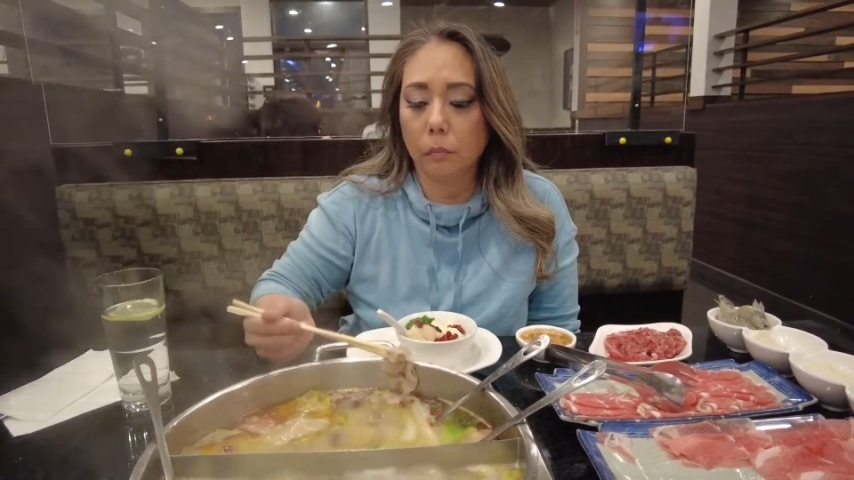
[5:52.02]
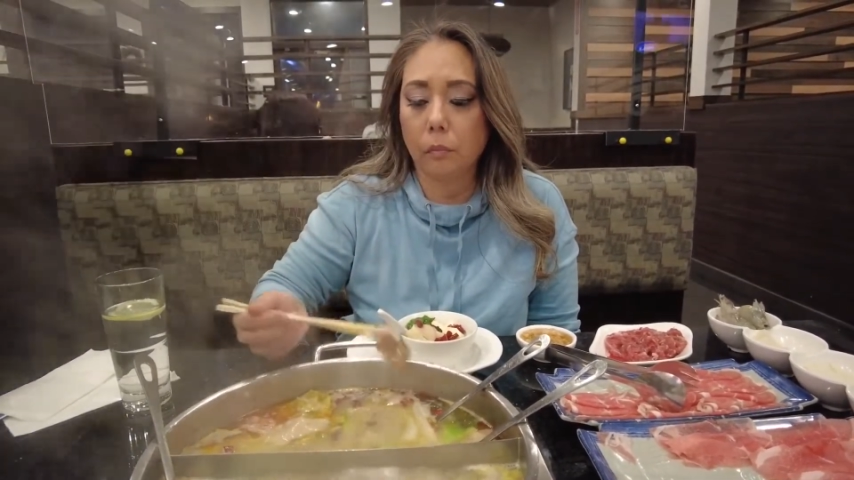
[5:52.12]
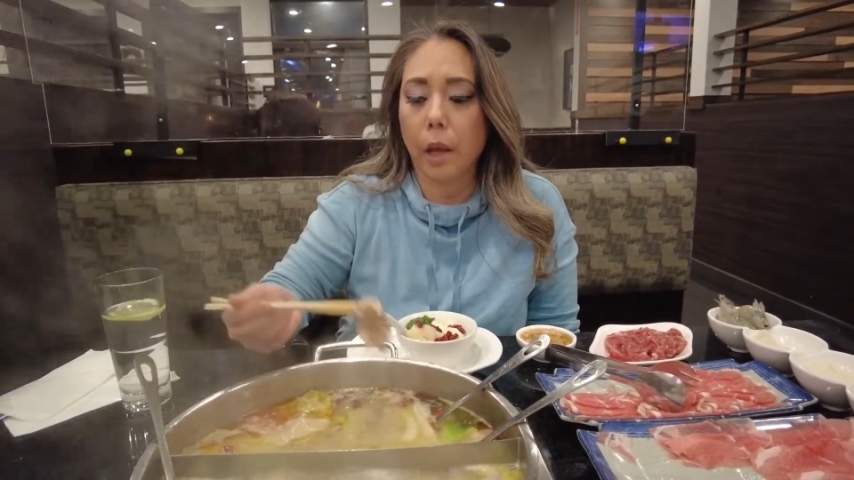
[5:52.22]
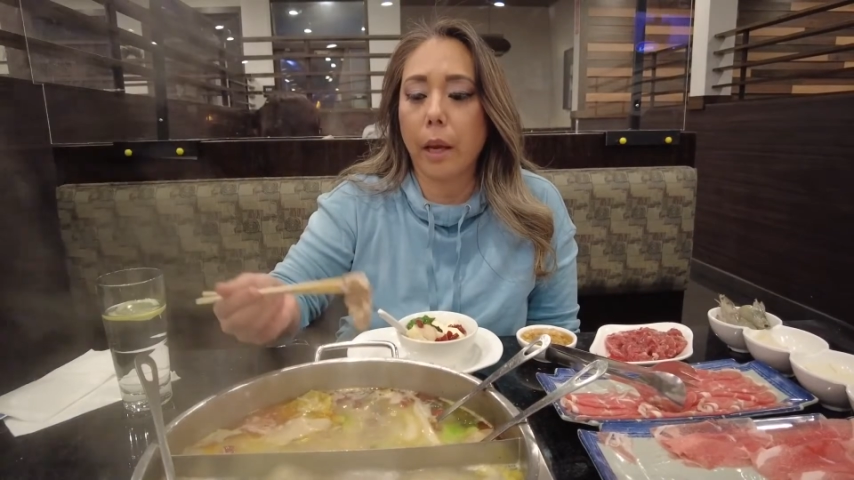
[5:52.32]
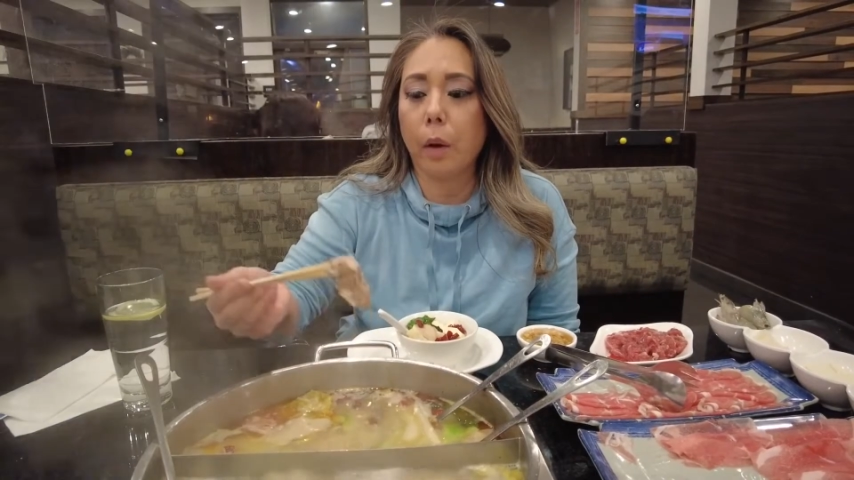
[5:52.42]

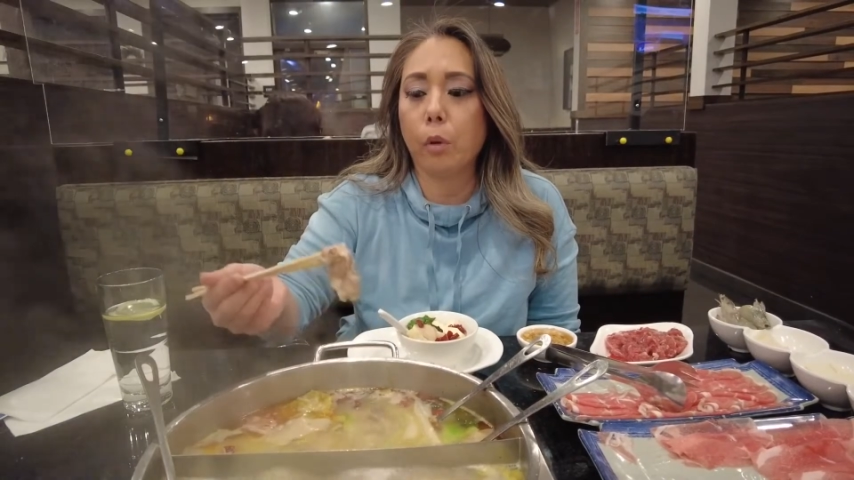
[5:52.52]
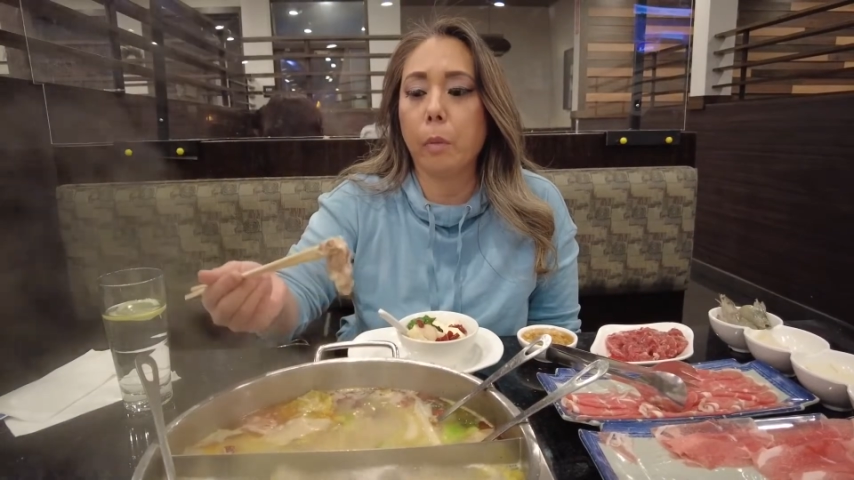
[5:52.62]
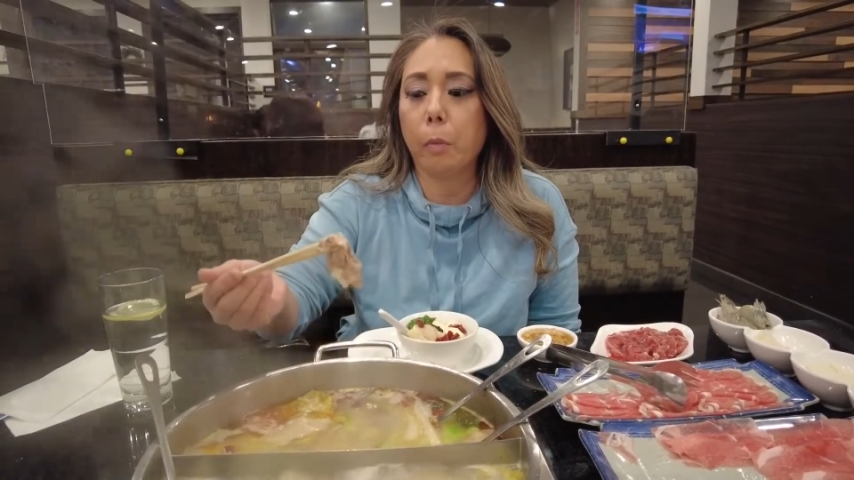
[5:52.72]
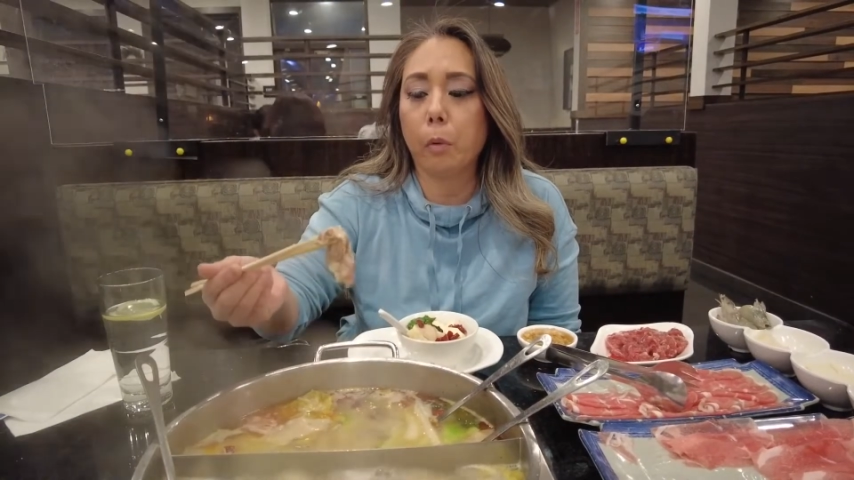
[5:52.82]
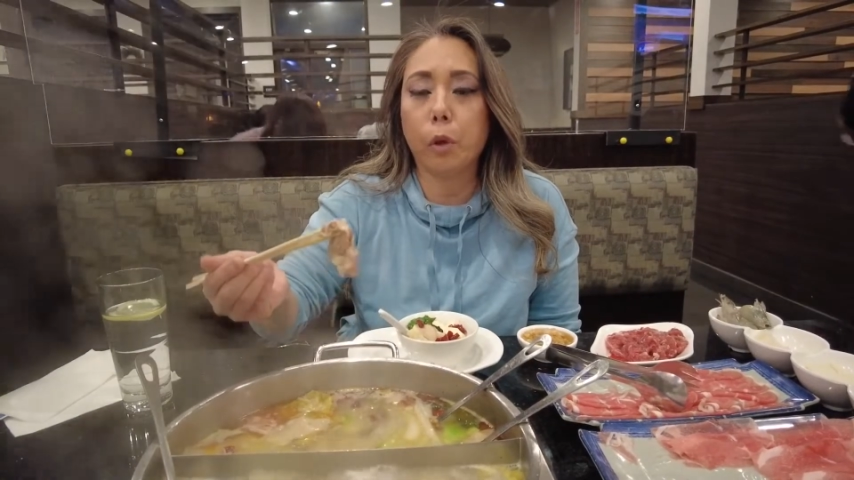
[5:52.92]
I can't
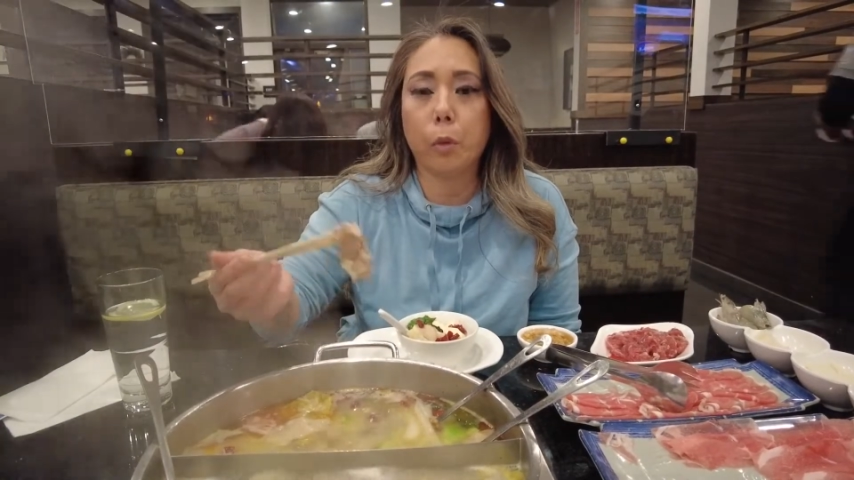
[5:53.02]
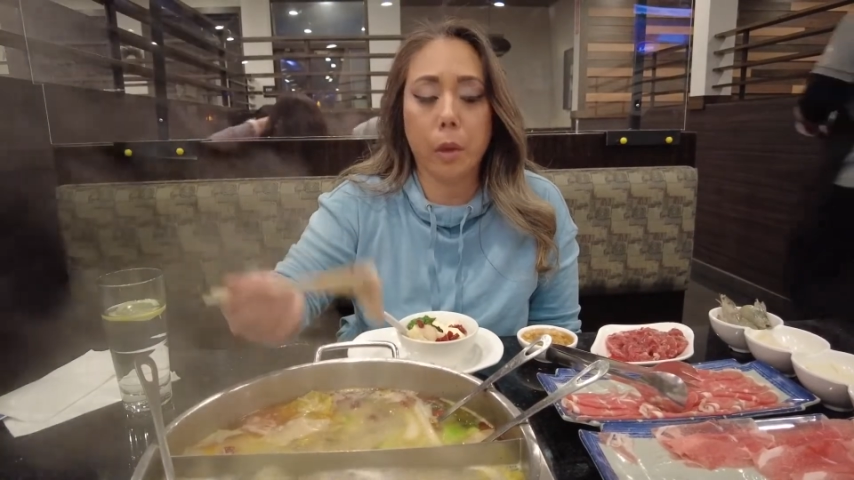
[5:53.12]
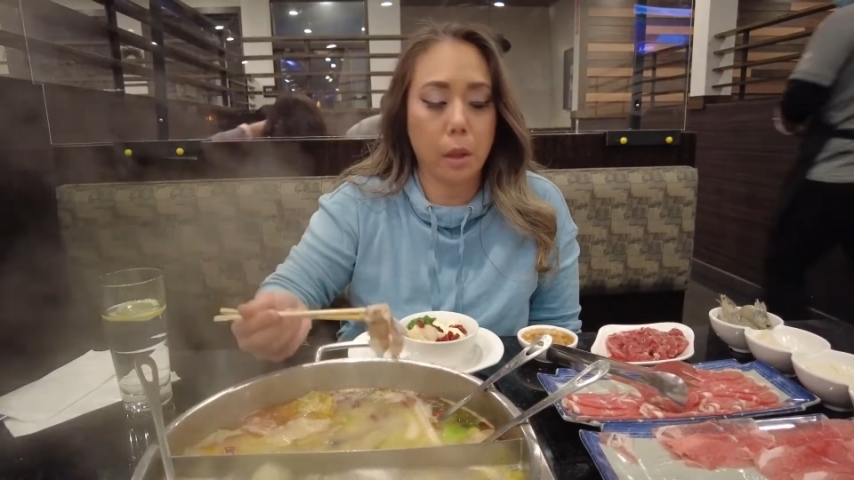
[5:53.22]
remember which one this